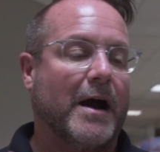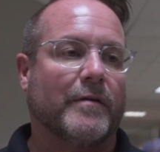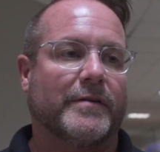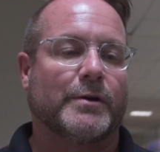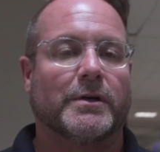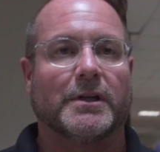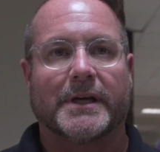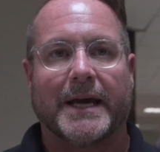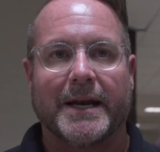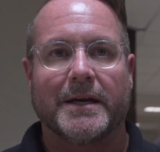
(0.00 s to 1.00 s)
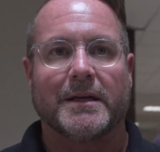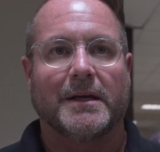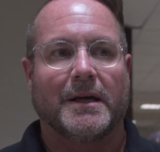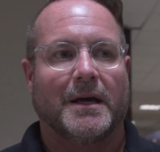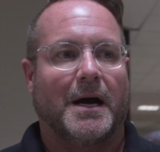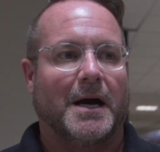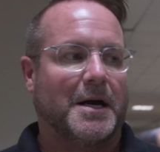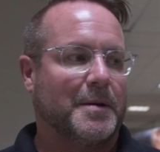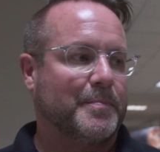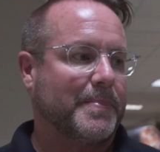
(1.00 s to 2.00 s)
however you want to look at
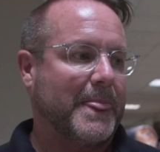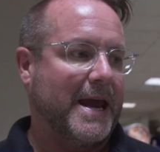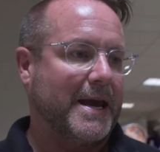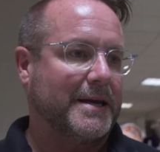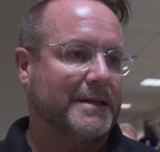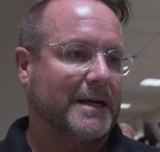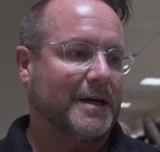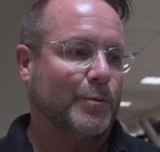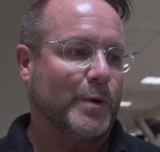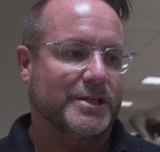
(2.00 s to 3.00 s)
it.